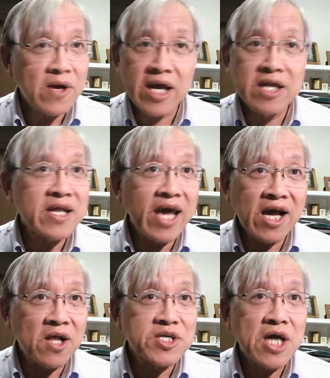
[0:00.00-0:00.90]
In
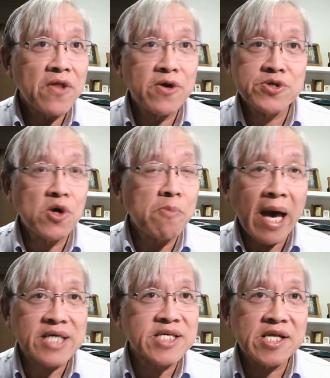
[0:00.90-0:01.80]
English, there's no
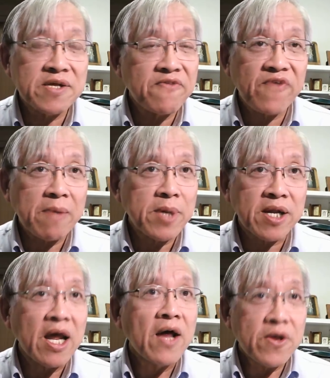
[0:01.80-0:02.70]
masculine and
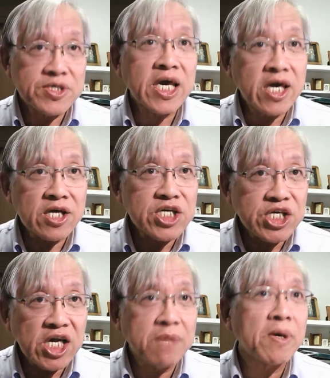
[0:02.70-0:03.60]
feminine. There's he and
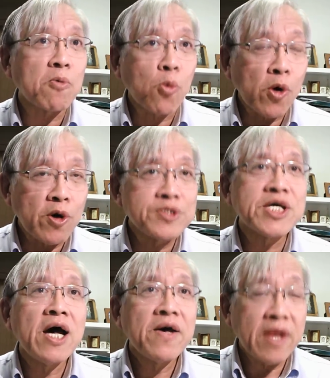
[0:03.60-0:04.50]
she, but words
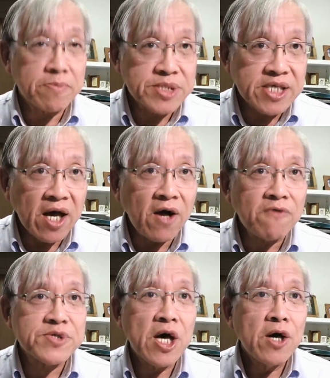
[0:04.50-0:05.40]

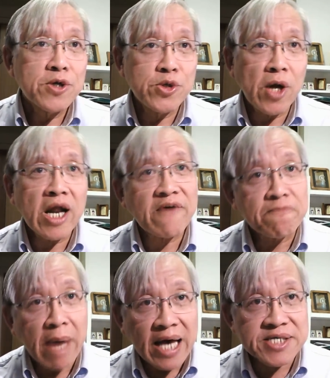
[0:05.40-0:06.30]
themselves do not have
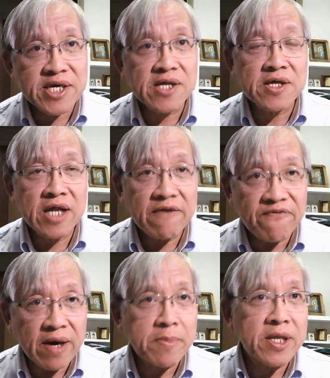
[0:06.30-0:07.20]
masculine and
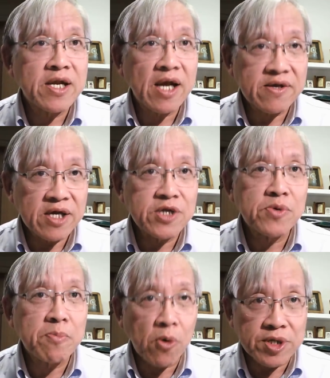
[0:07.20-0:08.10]
feminine like they do
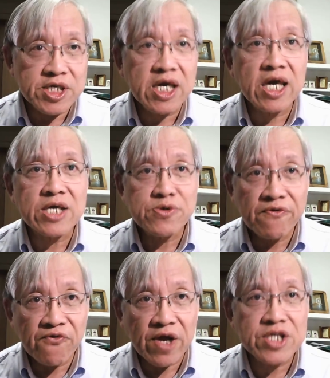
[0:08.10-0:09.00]
in Portuguese or
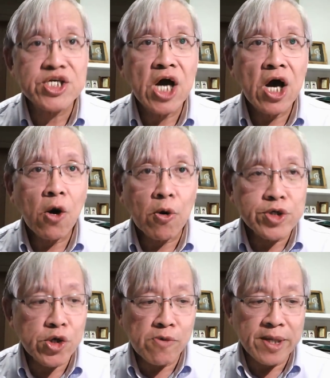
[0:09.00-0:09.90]
French or
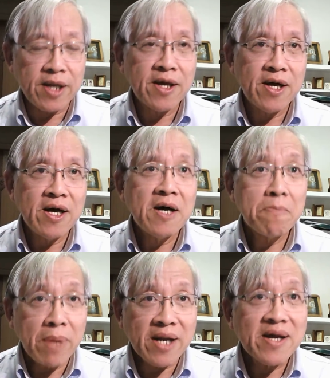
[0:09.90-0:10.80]
German.
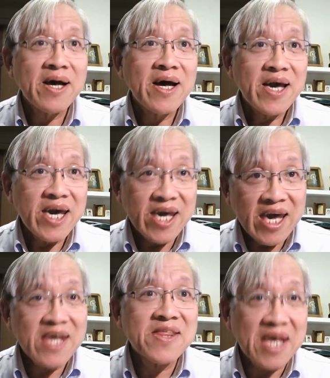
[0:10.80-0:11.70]
But he
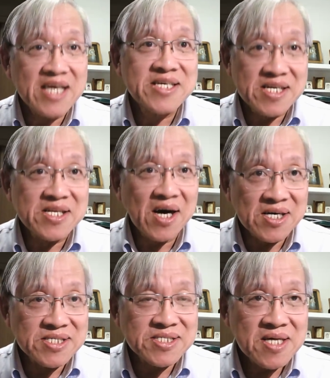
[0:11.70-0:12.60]
thinks it
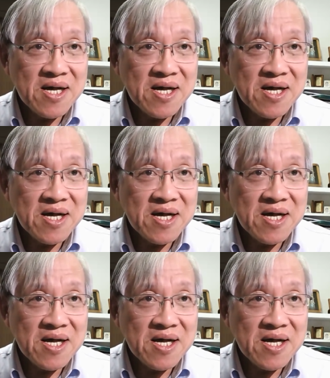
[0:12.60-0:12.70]
does.